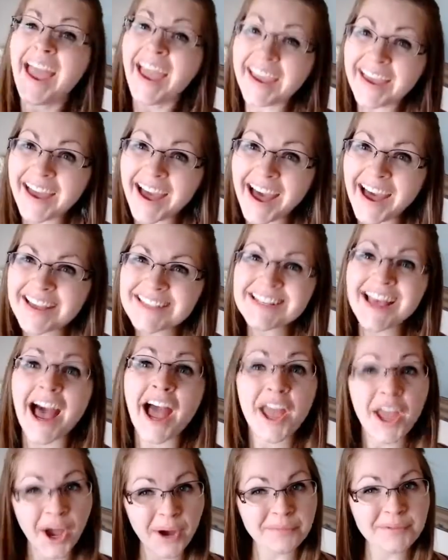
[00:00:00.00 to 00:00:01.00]
Hey guys,
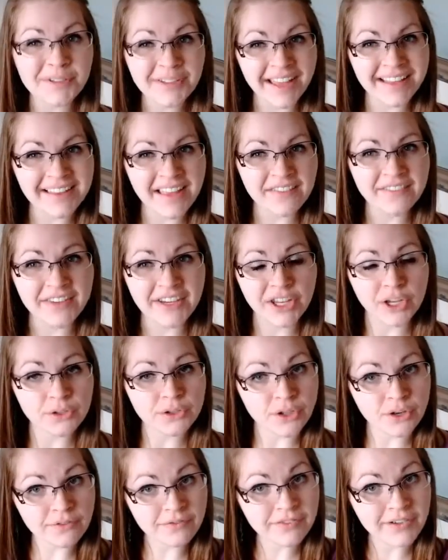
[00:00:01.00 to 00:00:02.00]
I hope you liked that video.
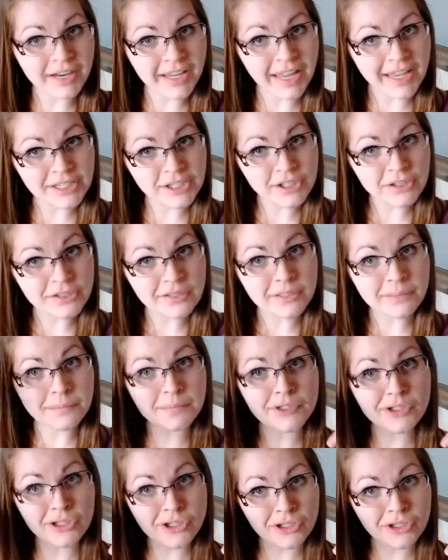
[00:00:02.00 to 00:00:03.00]
Don't forget to
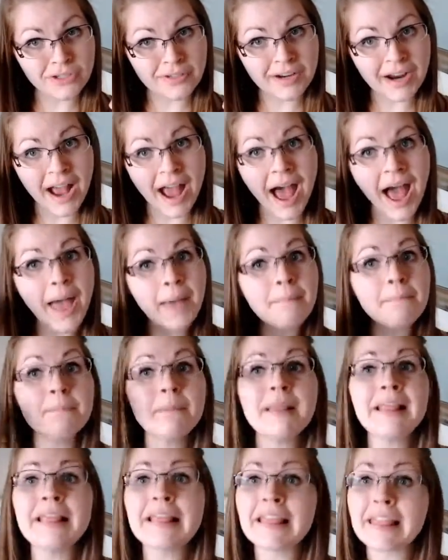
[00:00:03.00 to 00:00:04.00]
subscribe
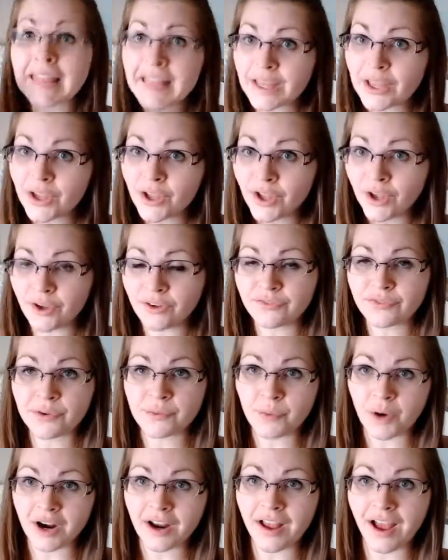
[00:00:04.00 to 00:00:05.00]
below for
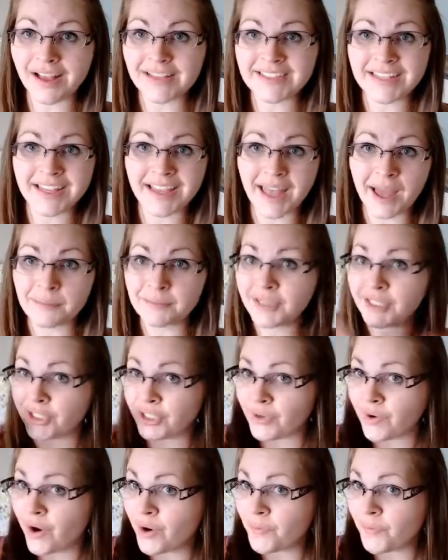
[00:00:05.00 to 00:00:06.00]
more content coming
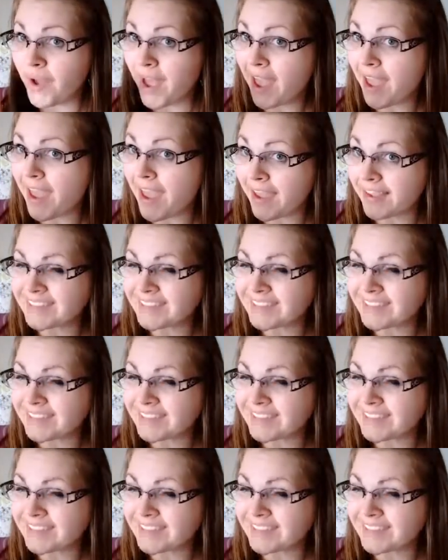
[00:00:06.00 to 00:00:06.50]
your way.